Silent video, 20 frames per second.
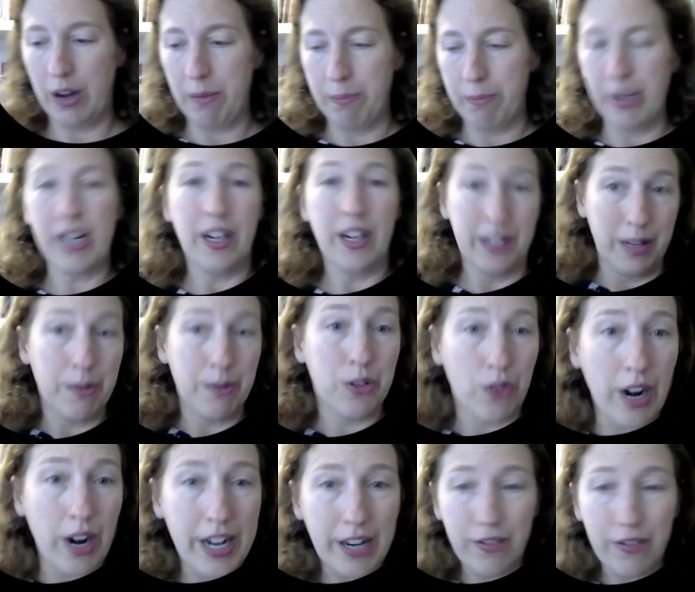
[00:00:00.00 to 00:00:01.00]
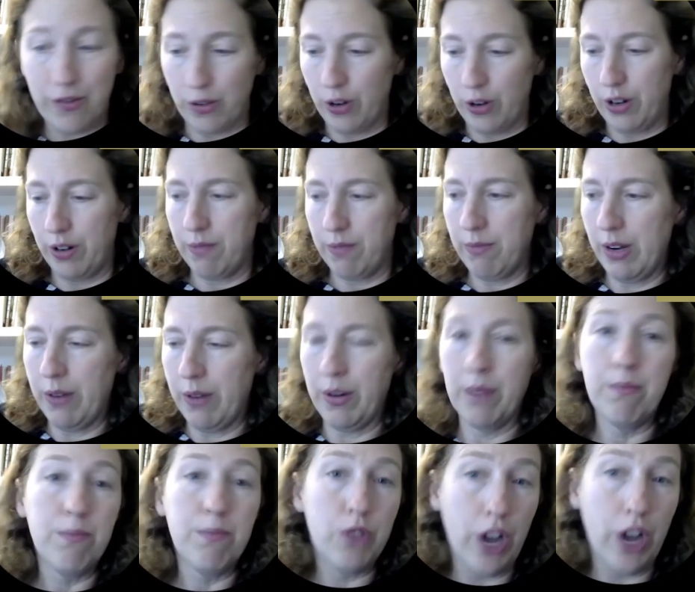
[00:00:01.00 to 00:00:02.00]
because I was writing for, you know,
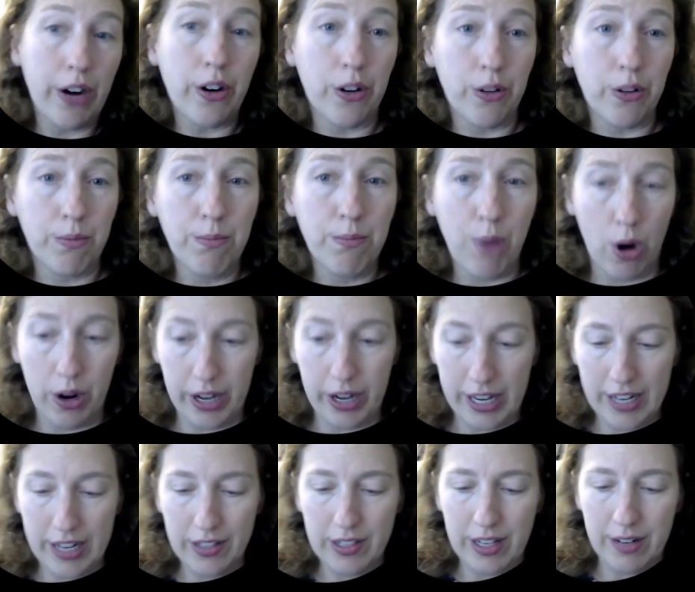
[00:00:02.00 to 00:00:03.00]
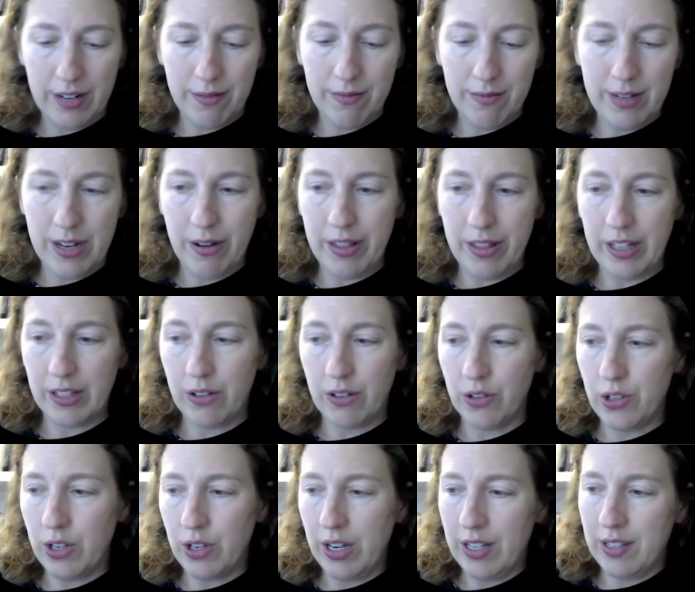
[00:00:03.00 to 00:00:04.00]
a general audience, and, you know, I think
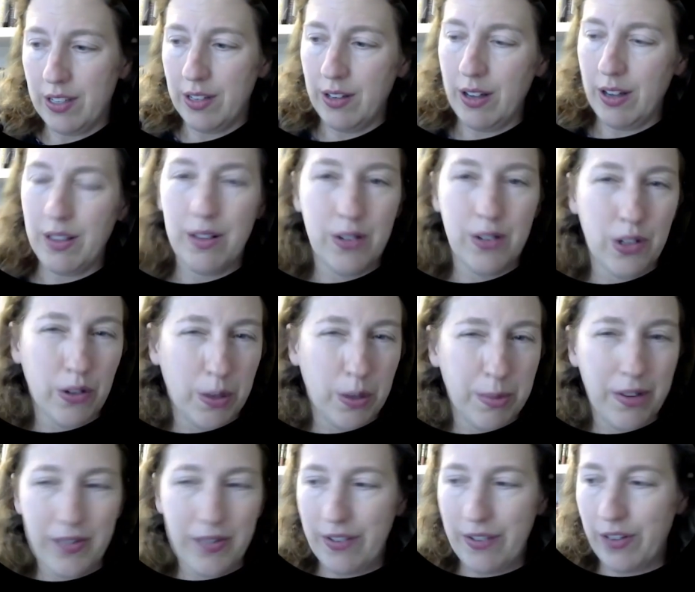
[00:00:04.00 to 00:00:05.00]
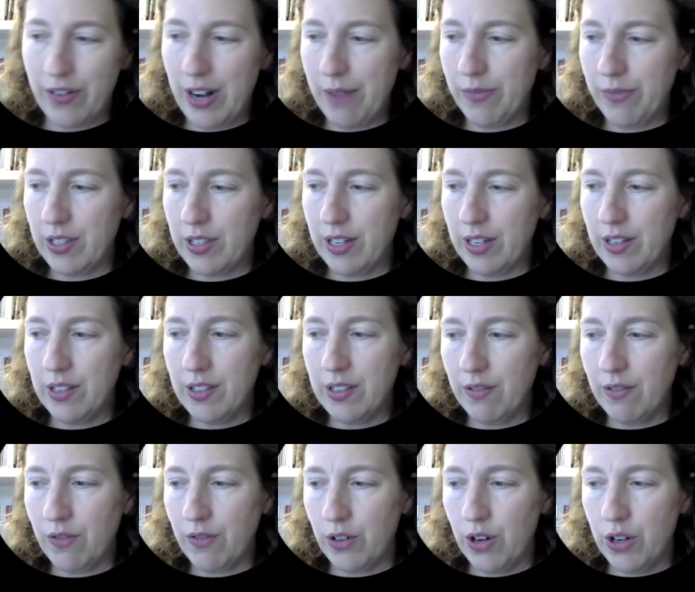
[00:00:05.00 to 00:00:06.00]
there's a little bit of a different emphasis
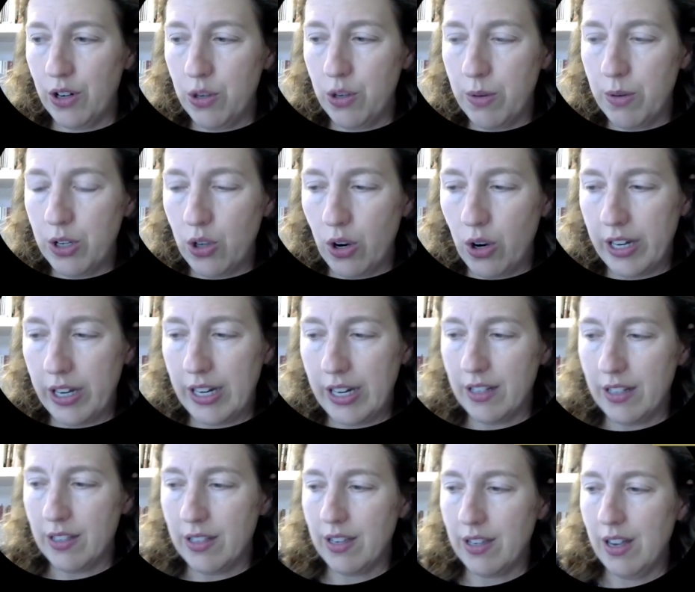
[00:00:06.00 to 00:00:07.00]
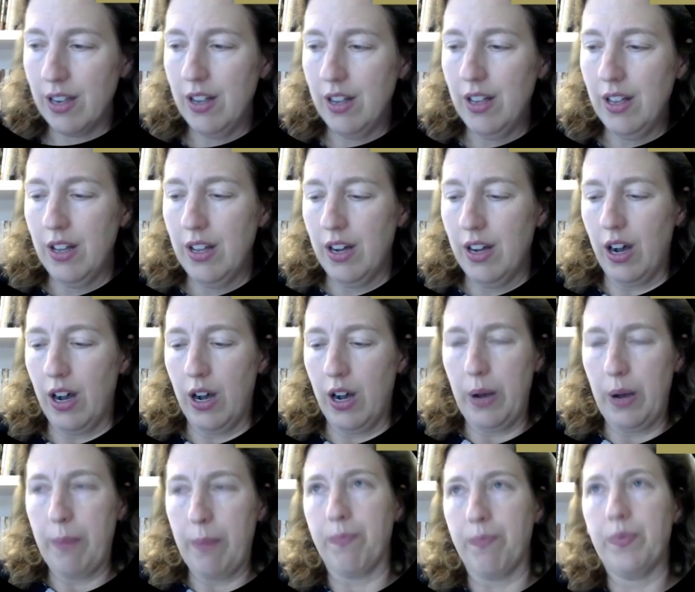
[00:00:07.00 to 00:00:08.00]
for a Jewish audience,
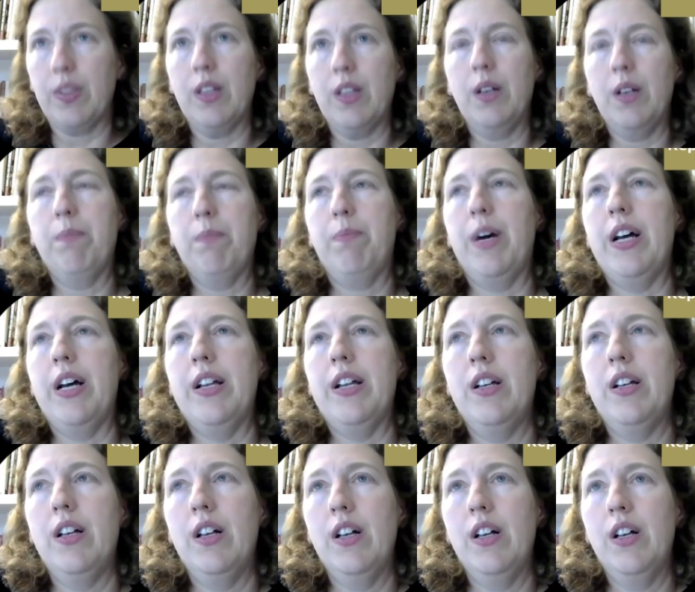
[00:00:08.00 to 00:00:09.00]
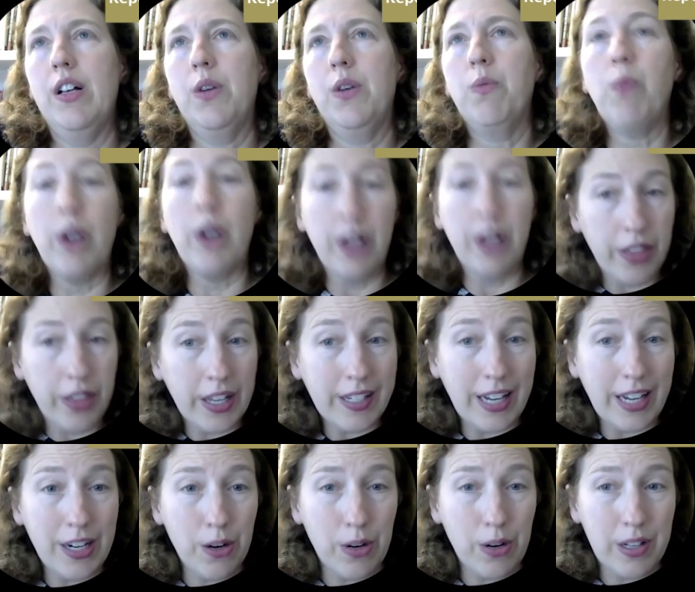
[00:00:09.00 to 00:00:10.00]
but one of the things
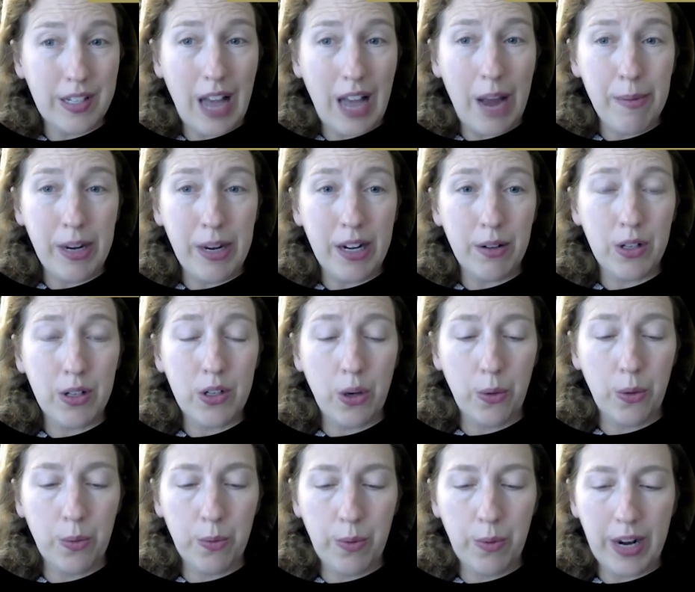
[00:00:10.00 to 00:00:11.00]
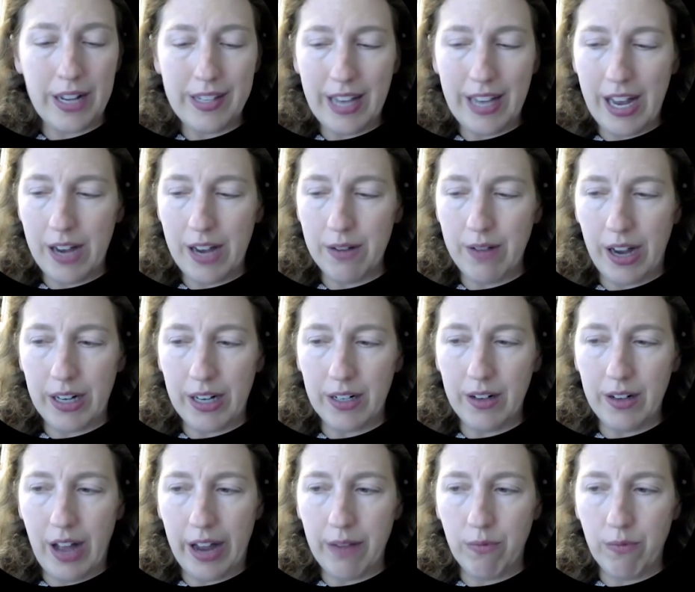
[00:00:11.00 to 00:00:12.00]
I noticed, I mean, so when I say
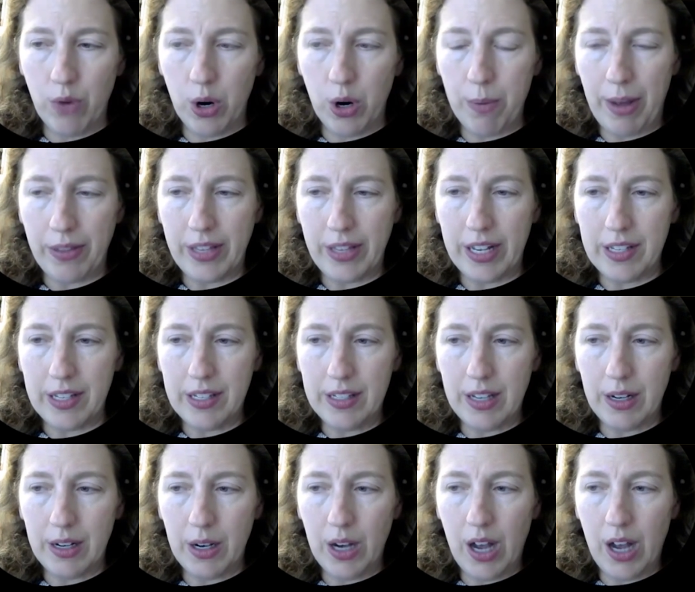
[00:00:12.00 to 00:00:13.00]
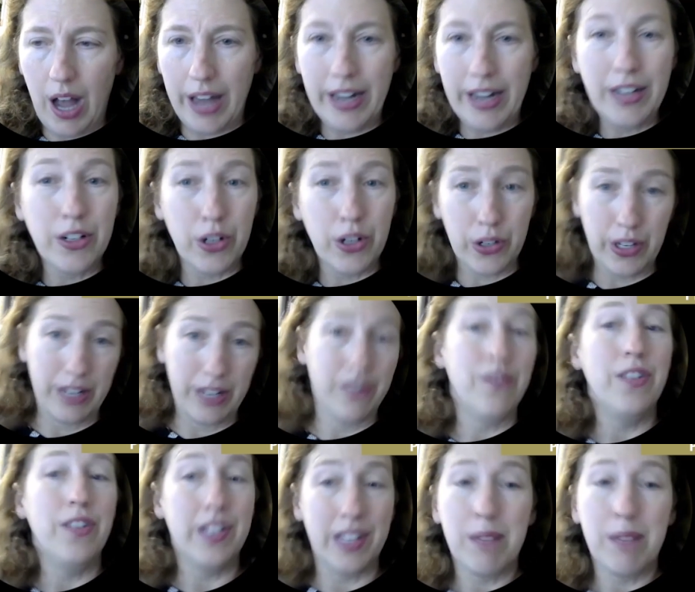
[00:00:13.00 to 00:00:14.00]
I wrote about this, I didn't just, like,
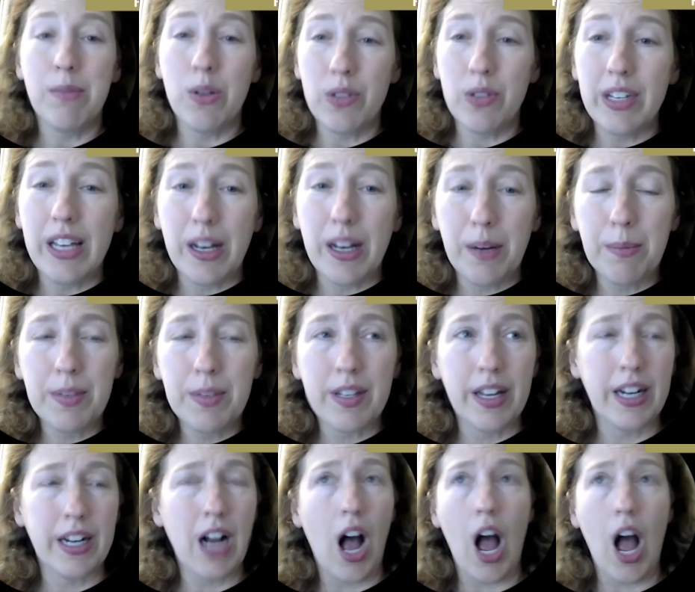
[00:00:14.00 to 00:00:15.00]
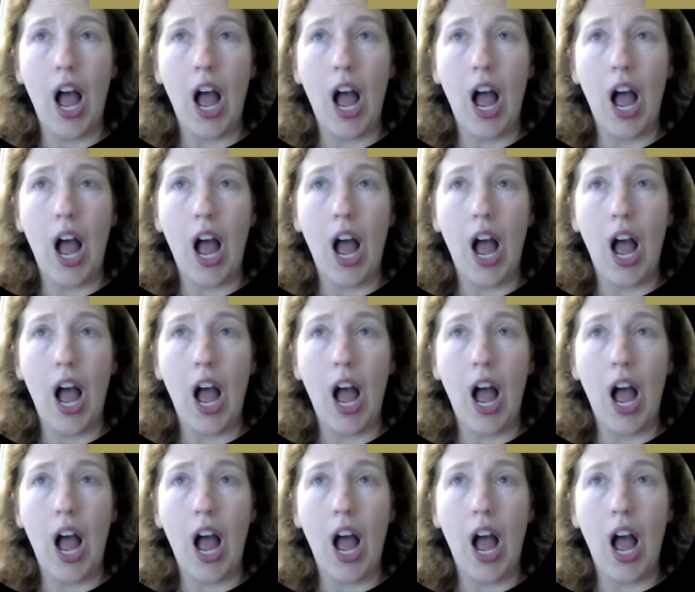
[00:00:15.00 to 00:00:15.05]
visit museums, like